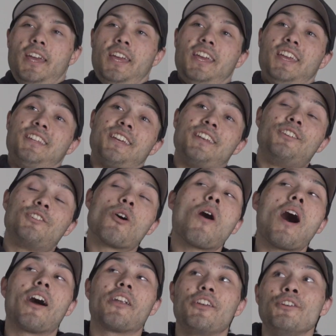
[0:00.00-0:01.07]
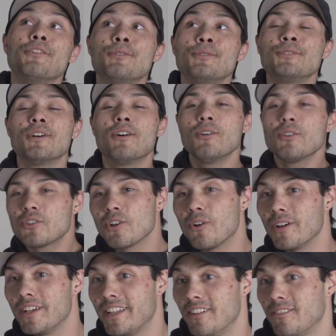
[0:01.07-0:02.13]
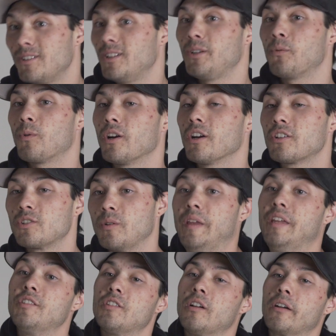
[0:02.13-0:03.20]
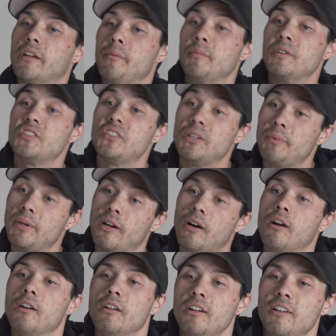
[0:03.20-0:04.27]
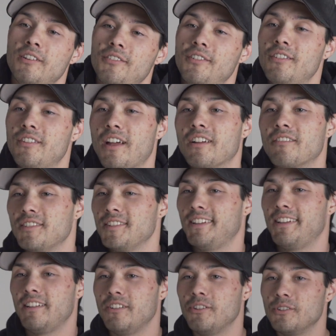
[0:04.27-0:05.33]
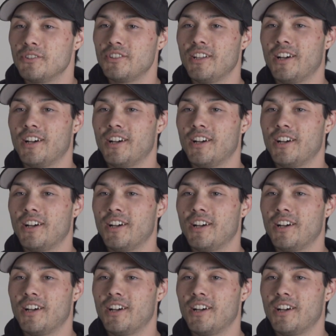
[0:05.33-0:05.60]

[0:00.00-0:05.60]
he didn't know how to use though, so it didn't really work, so he started giving me CPR. Thankfully, he knew